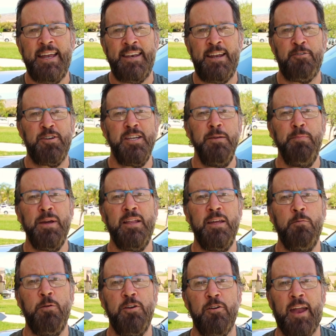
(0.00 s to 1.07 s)
Now, typically
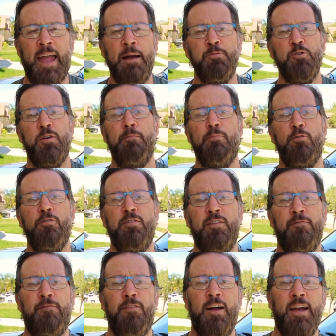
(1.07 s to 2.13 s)
when you're capturing birds
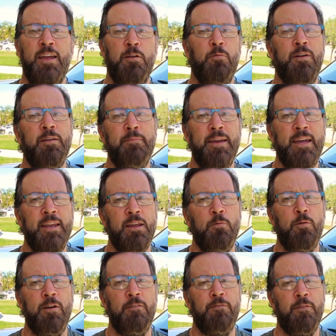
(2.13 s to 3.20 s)
in flight, you want to be
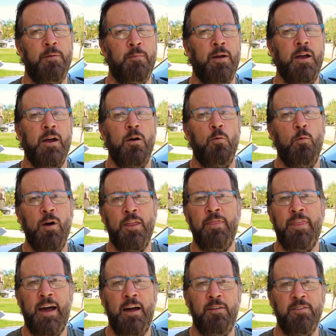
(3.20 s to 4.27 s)
anywhere from
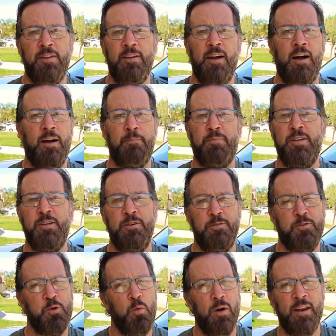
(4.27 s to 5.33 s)
1,000 up to
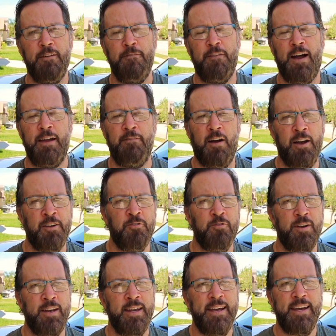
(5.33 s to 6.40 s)

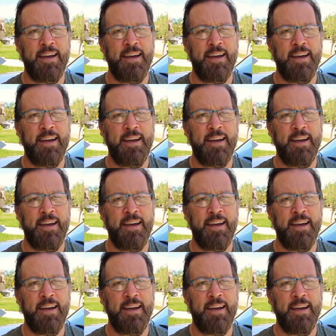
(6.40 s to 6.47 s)
2,500.